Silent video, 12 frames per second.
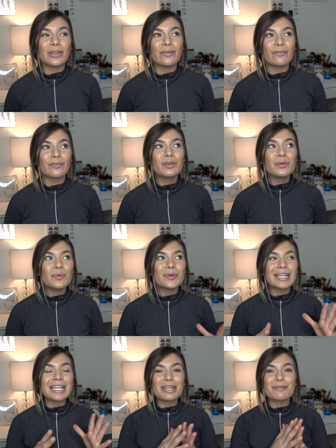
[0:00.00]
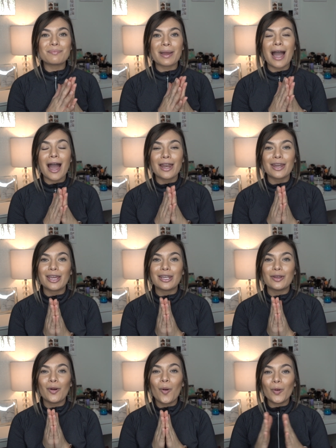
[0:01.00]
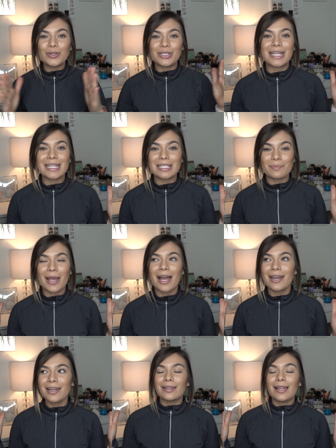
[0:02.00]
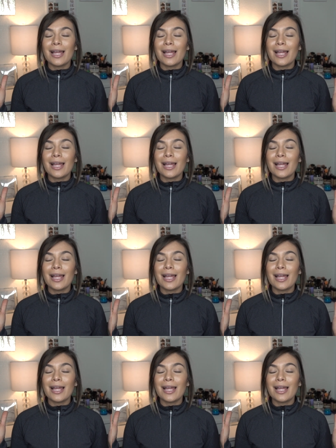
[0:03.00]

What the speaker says: If you eat bad in a whole day span, the